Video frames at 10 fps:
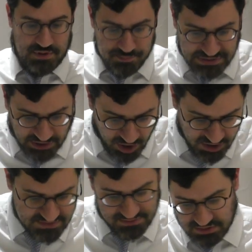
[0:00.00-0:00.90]

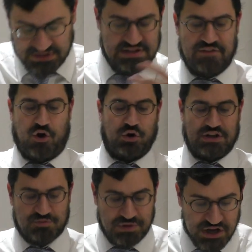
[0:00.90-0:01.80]
Because, and he gave a whole
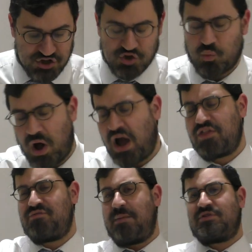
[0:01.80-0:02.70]
explanation why
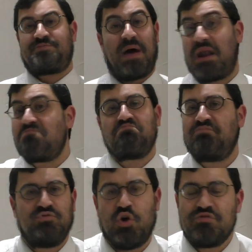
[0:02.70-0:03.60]
the Rebbe is better.
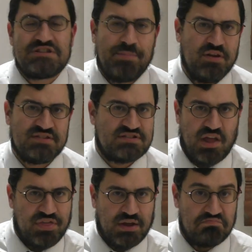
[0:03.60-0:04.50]
No response,
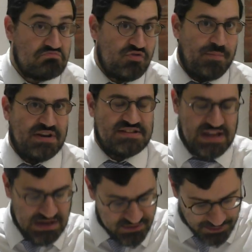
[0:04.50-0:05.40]
nothing. The Rebbe didn't
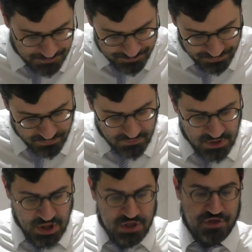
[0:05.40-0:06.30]
say anything.
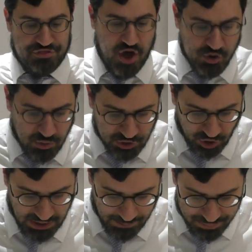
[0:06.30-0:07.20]
The third one
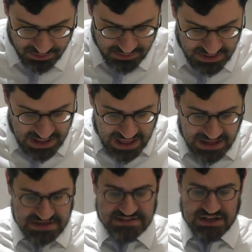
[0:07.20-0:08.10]
got up,
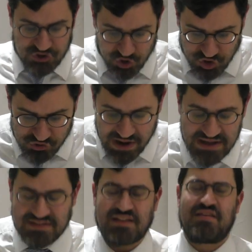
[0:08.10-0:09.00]
and he said, "You're
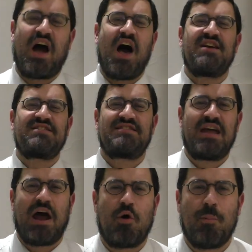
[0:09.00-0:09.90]
greater to us
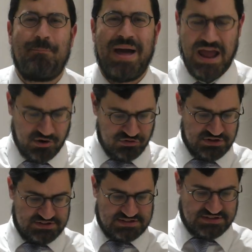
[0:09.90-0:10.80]
than our
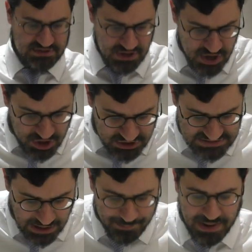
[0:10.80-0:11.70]
parents. Because
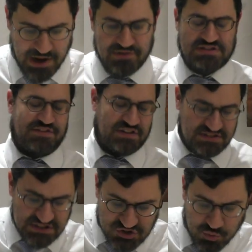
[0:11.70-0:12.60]
our parents give us
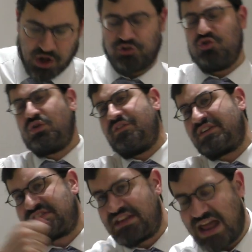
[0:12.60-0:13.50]
this world, and you give
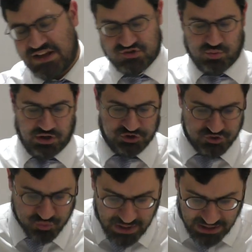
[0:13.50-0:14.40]
us the next world
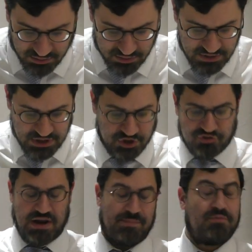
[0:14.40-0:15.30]
as well."
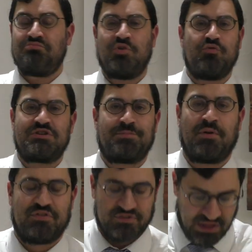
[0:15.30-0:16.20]
Incredible. No
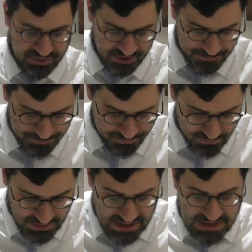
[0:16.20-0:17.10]
response, nothing.
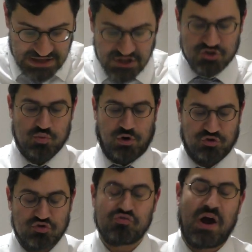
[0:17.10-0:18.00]
Each
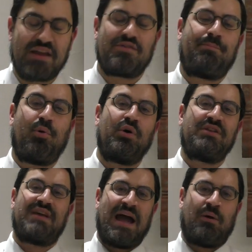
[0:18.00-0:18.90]
one tried to
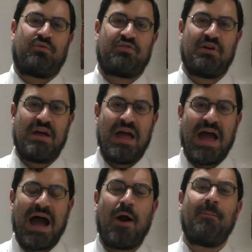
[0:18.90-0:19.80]
point out
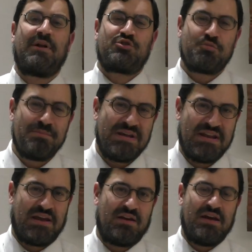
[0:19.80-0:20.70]
how much
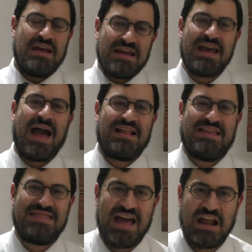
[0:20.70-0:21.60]
meaning he had
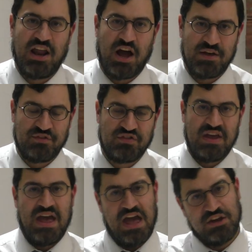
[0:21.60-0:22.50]
in their lives
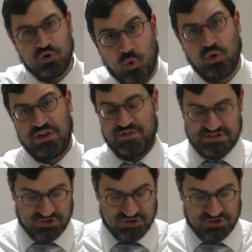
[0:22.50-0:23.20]
and in all of his